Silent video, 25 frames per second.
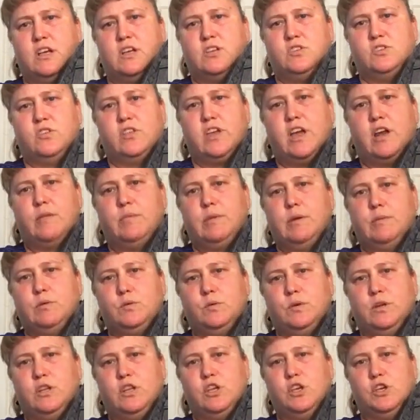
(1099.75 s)
So that'll be
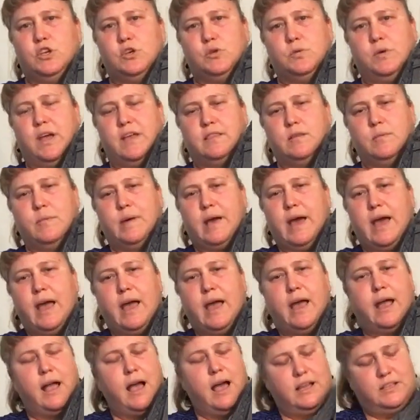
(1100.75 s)
between you and the
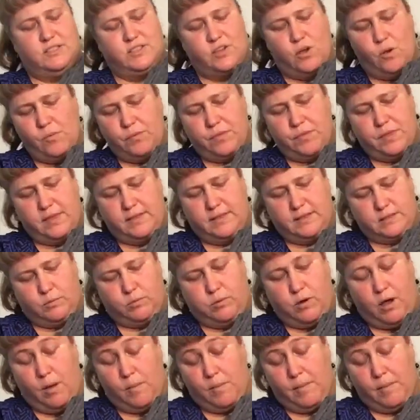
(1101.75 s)
bag. I don't think that's a
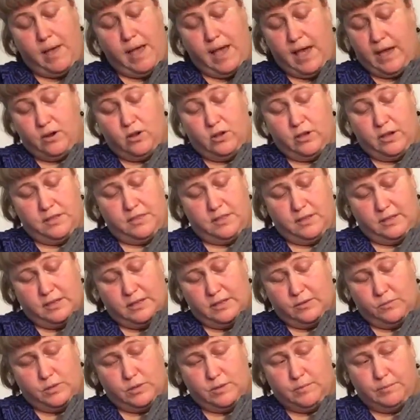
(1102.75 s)
problem at all. I think
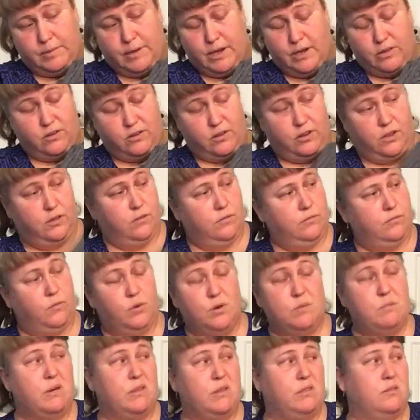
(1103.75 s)
it wouldn't bother you. It
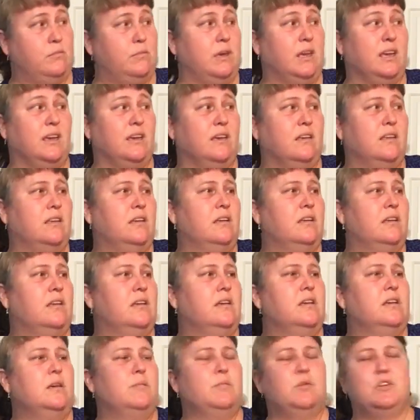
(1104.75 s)
wouldn't bother me.
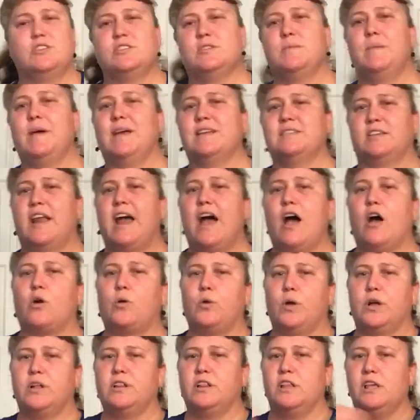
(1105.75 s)
It just depends on how
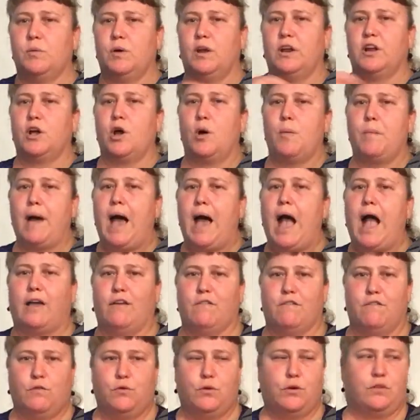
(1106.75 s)
quickly you want to go back
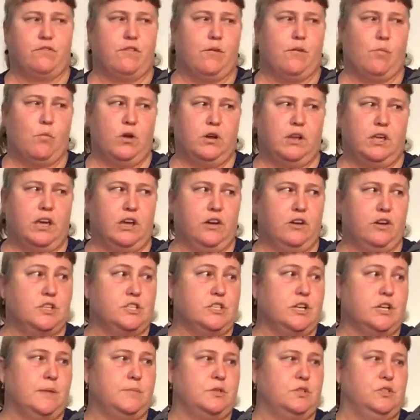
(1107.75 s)
and forth from one carriage
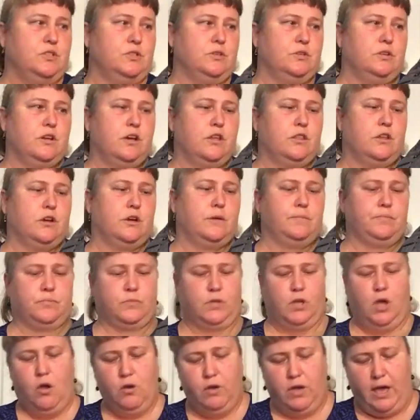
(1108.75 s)
option to another.
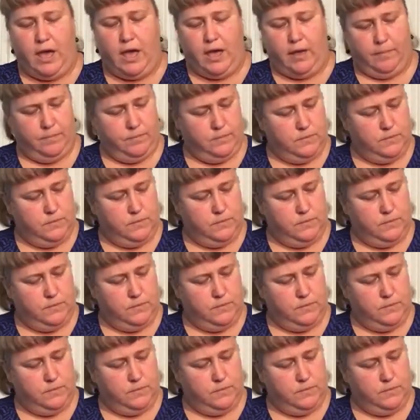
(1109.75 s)
Okay.